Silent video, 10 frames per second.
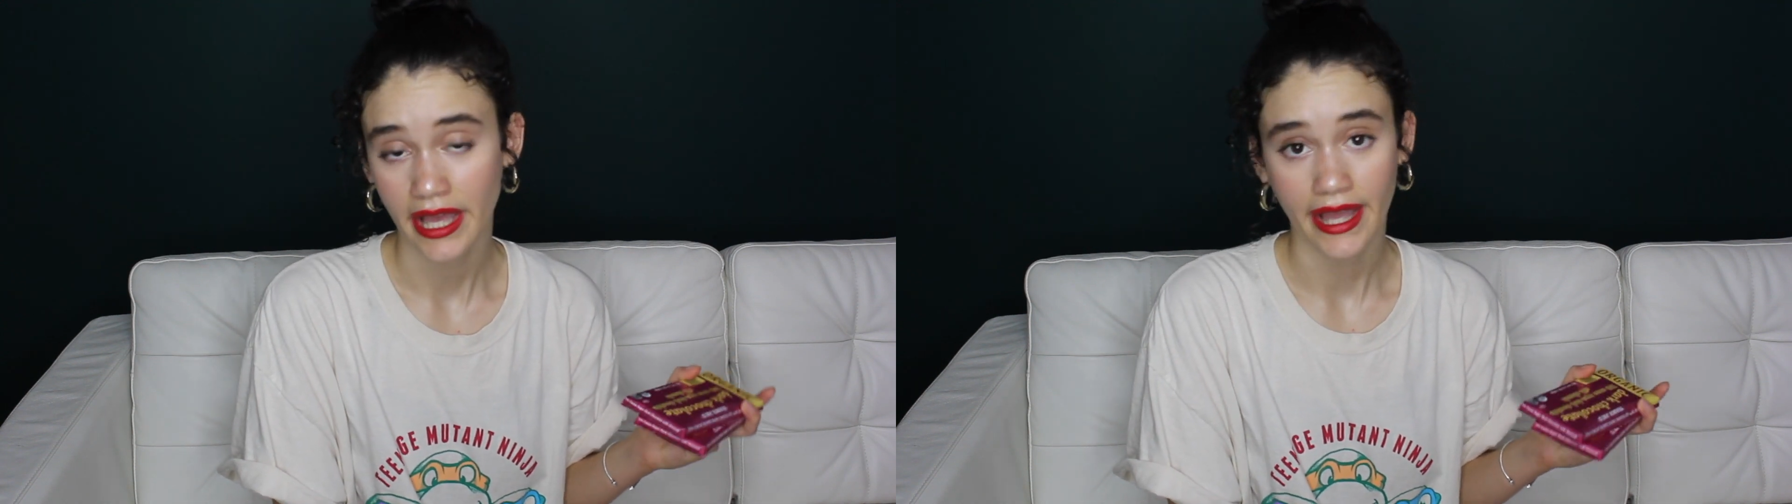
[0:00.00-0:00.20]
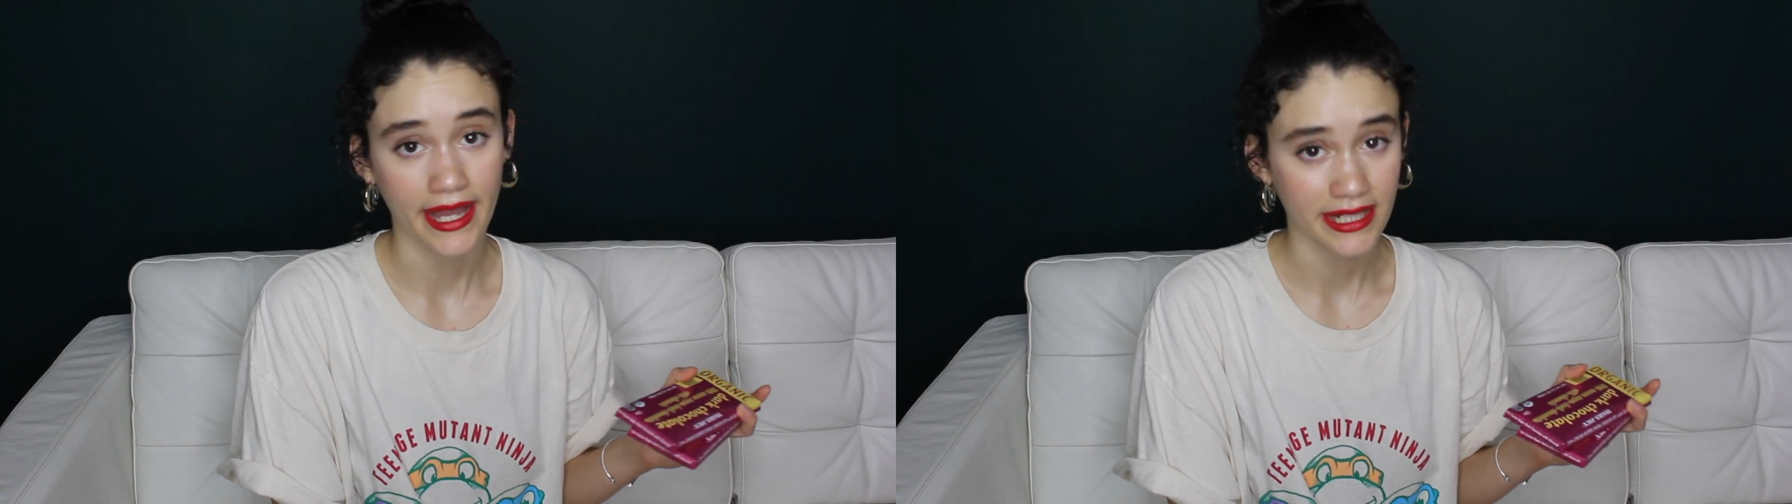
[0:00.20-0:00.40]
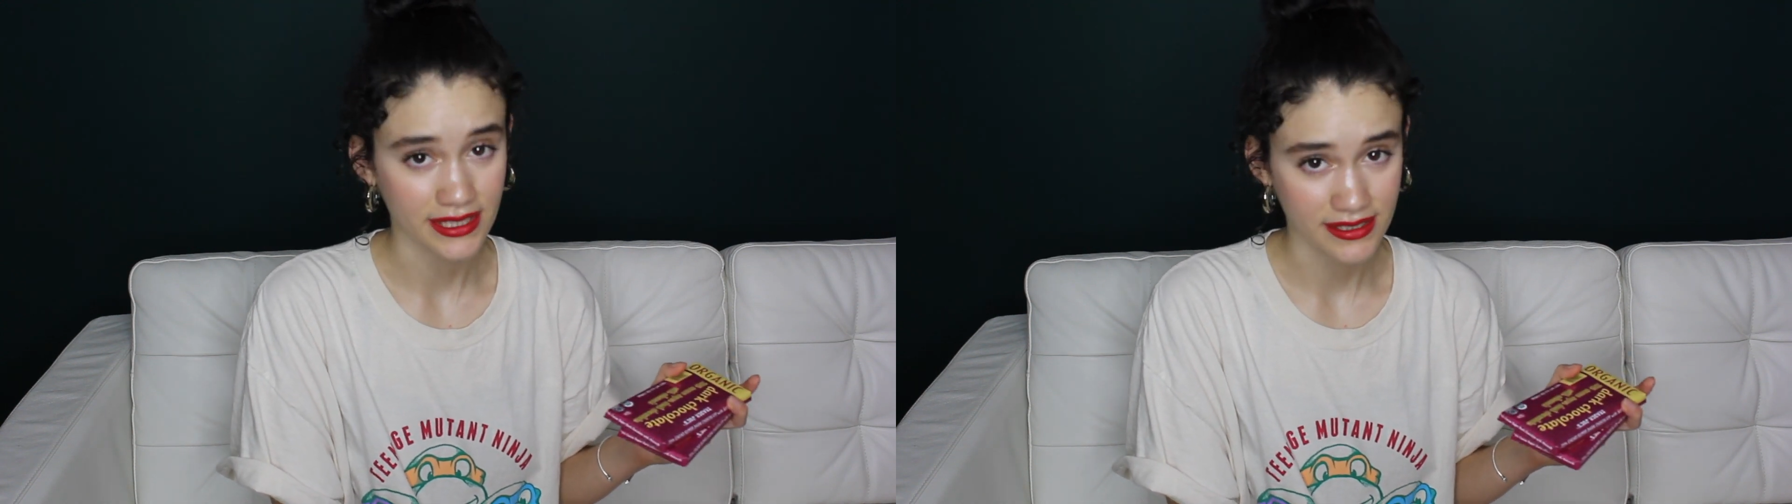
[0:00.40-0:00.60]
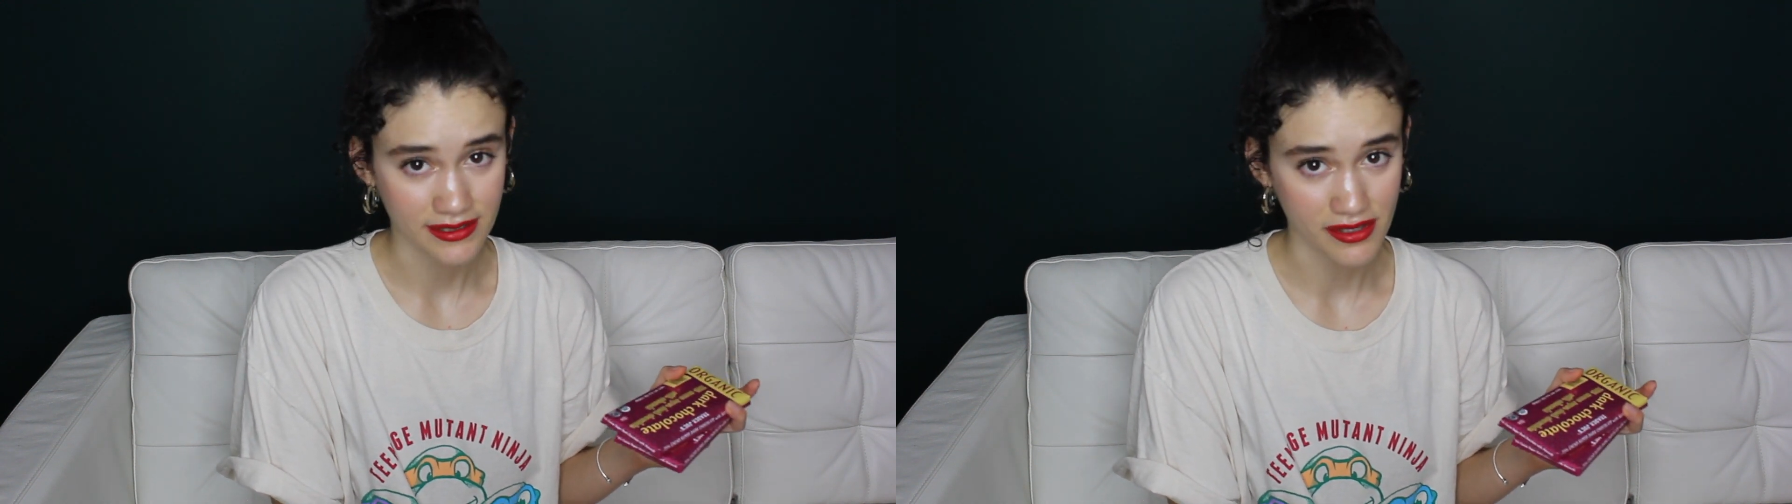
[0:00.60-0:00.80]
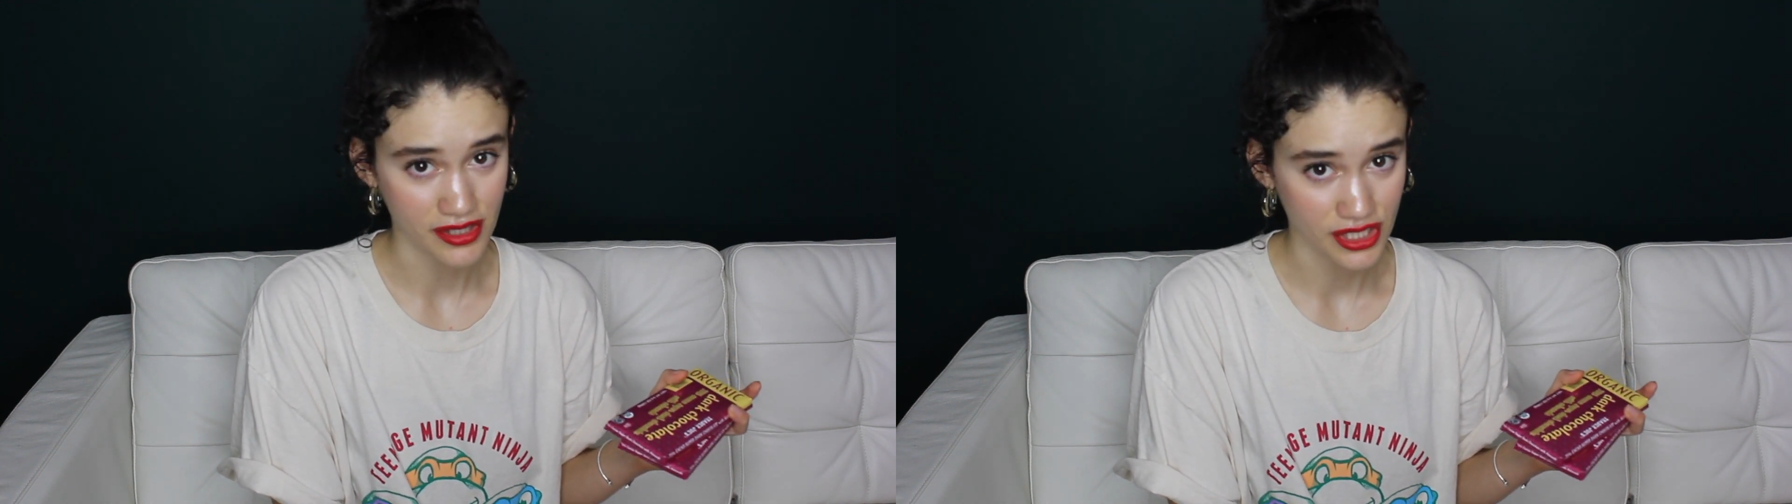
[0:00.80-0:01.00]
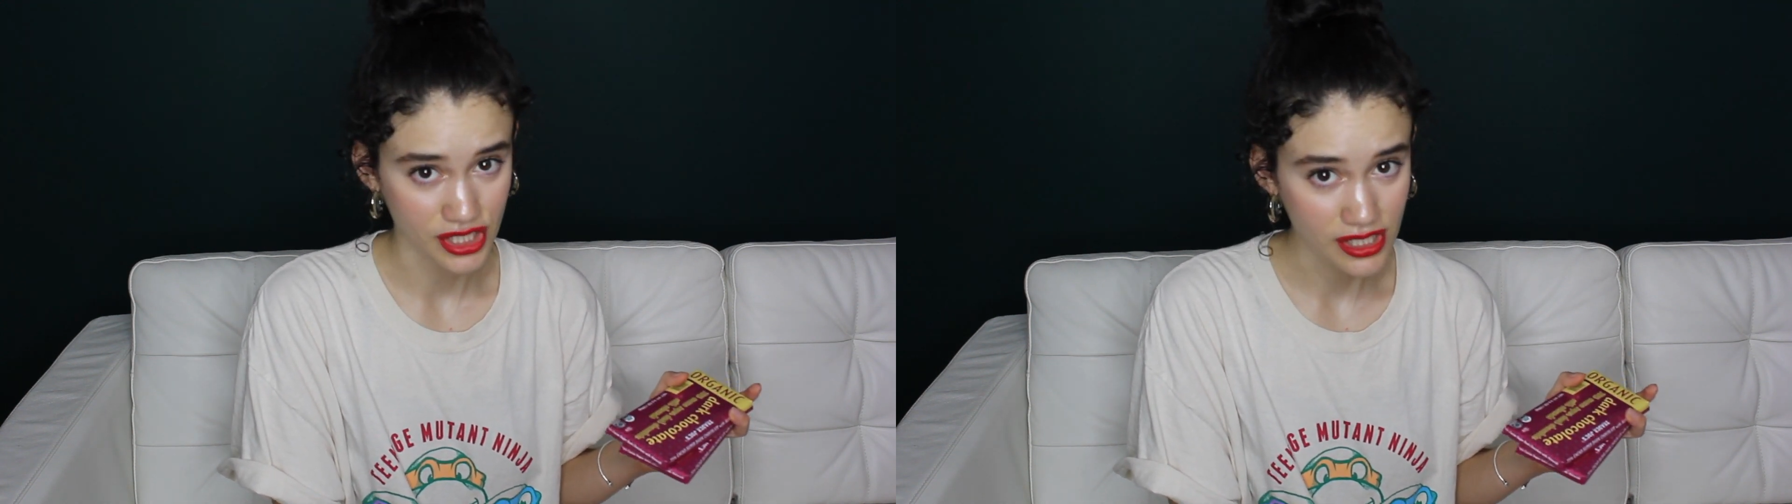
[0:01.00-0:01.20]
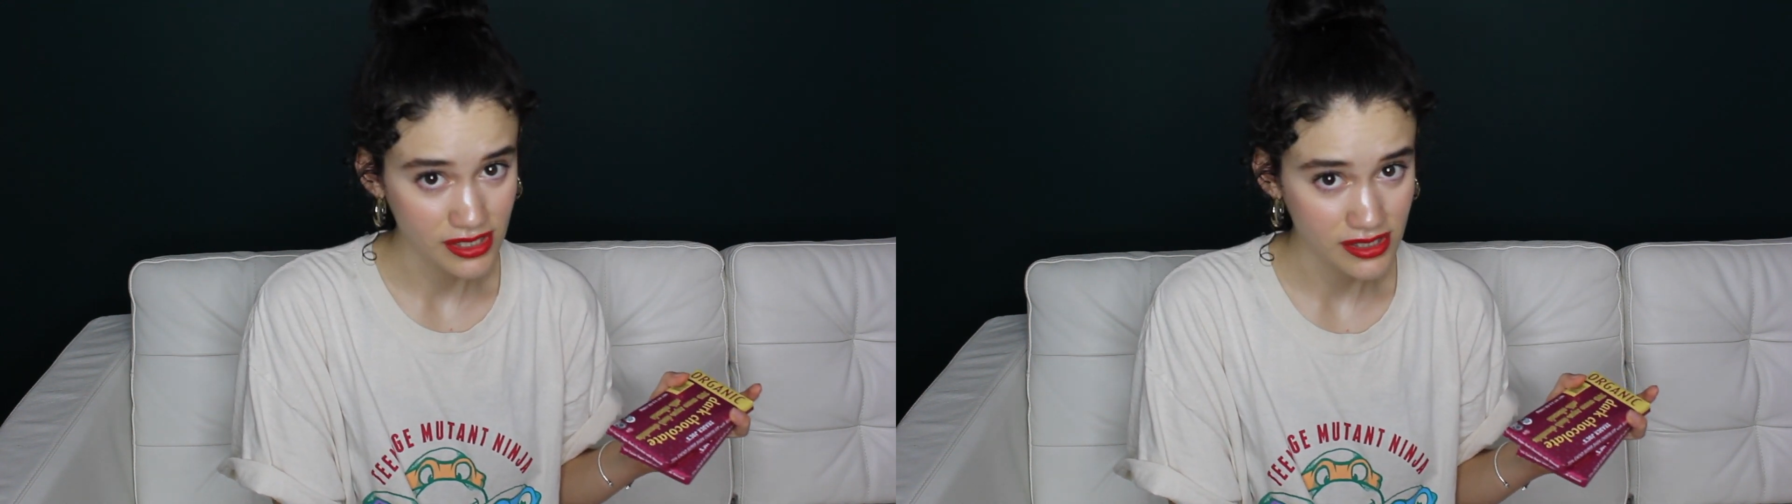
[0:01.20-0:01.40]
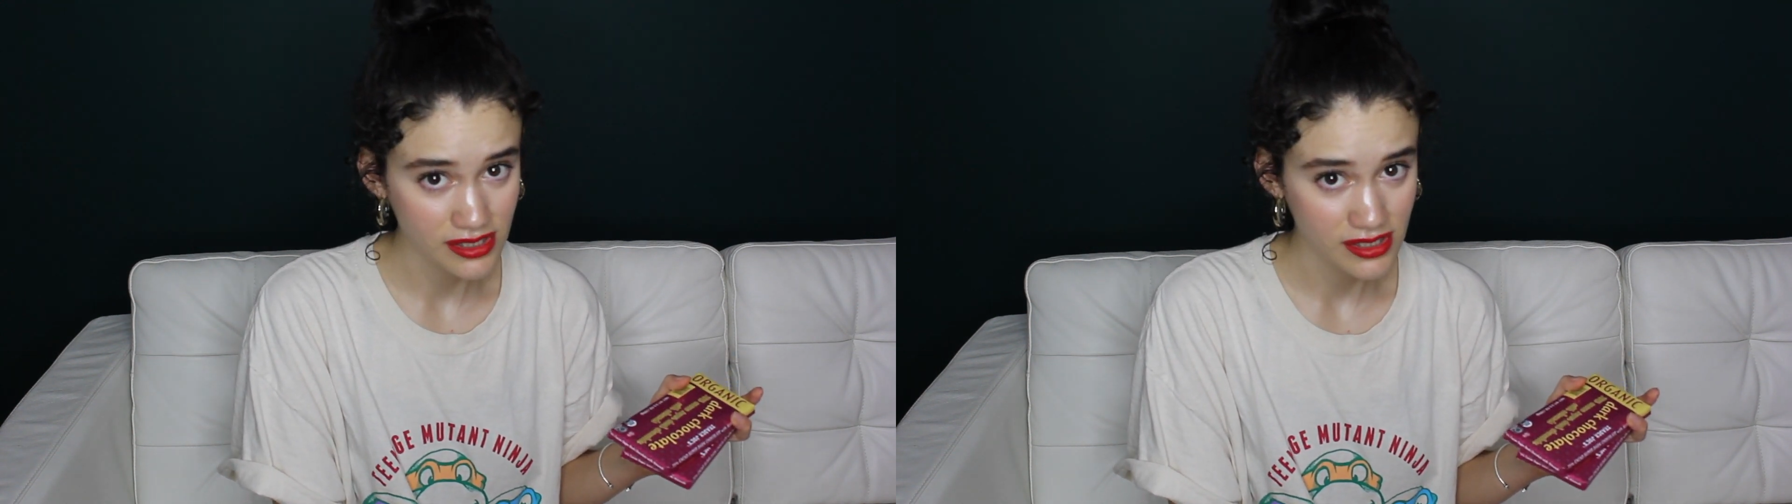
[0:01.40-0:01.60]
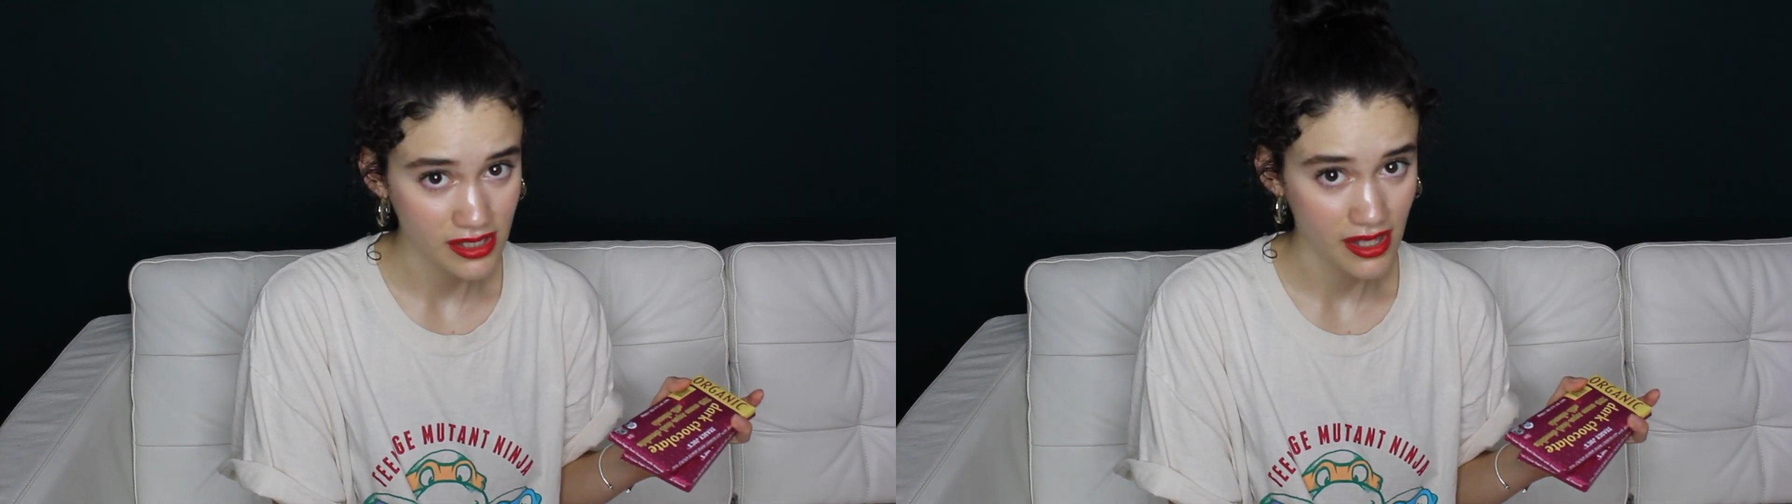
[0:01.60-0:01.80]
and it's delicious.